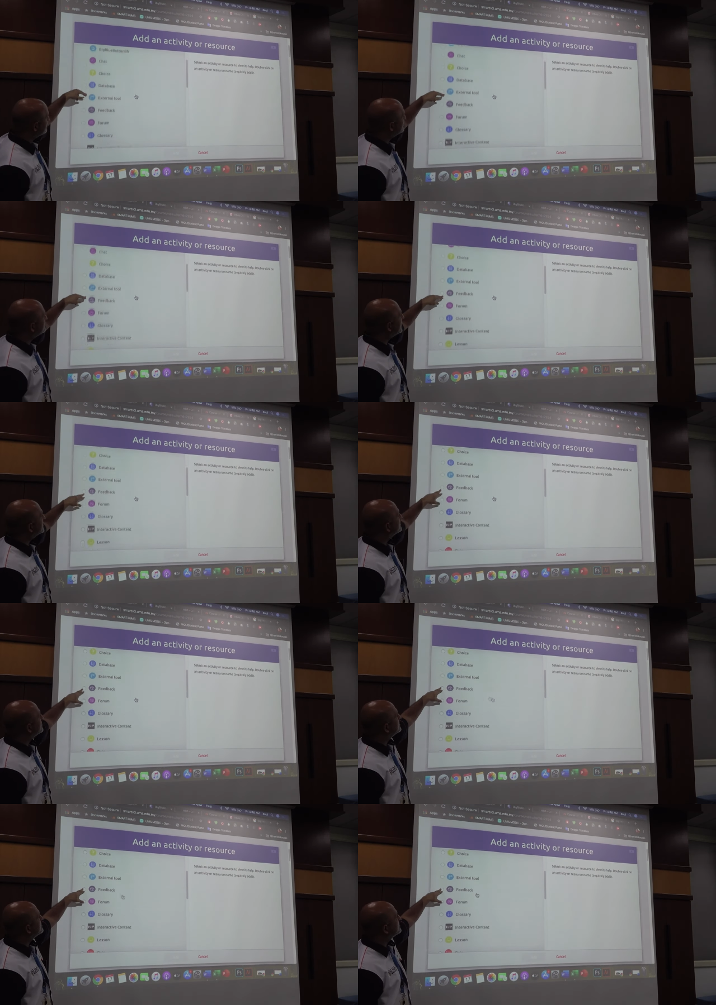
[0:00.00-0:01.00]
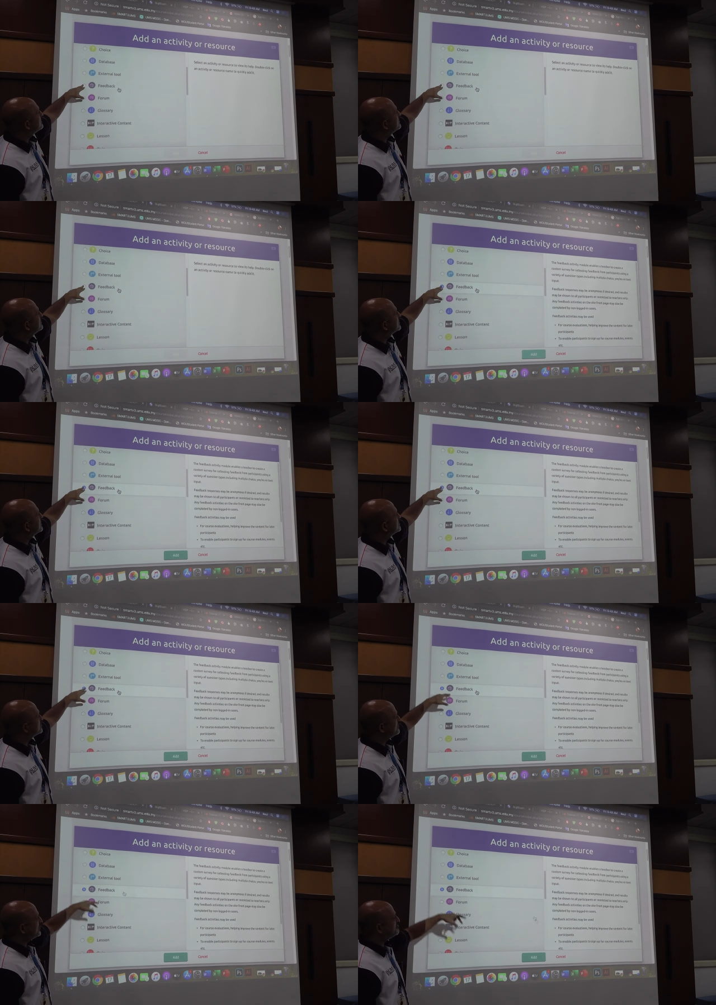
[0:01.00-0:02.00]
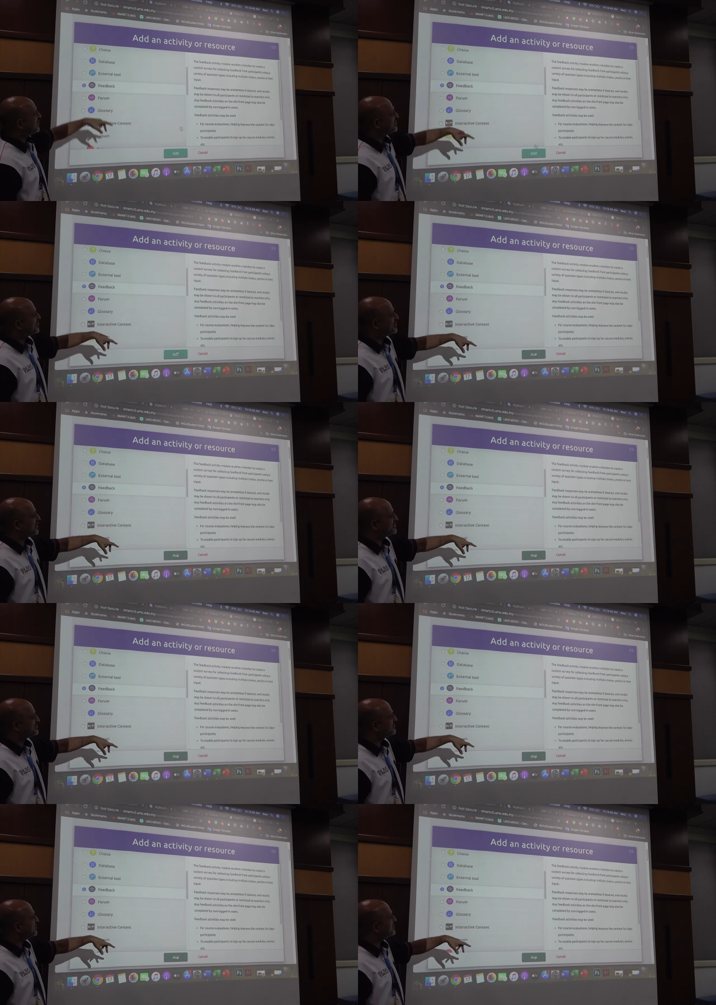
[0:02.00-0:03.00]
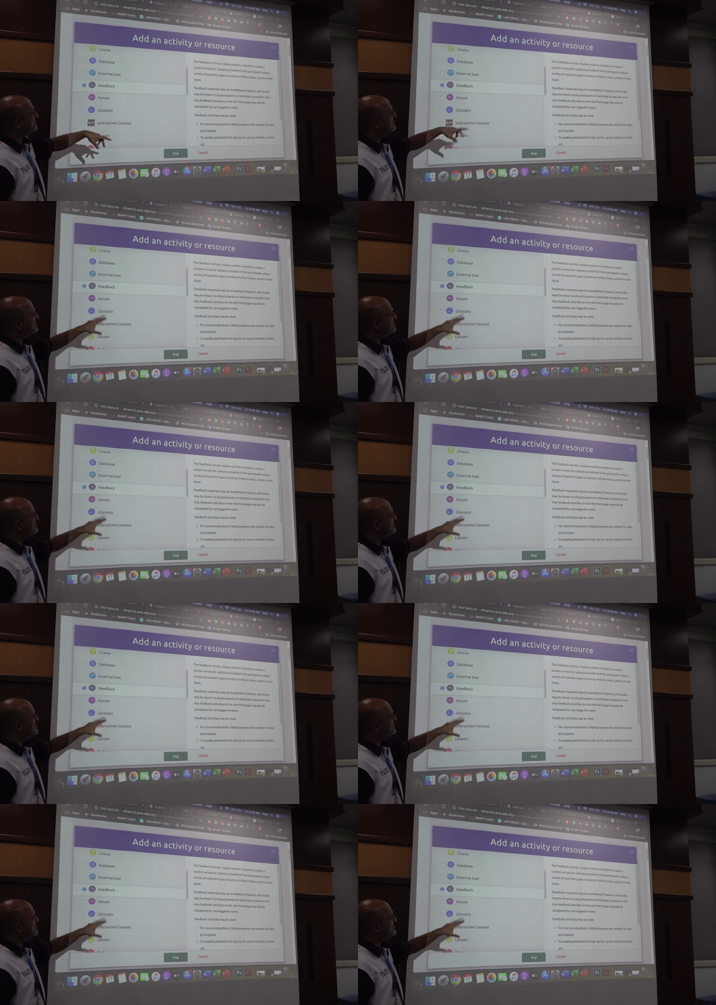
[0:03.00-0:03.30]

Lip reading: No face is visible, so there are no lips to read.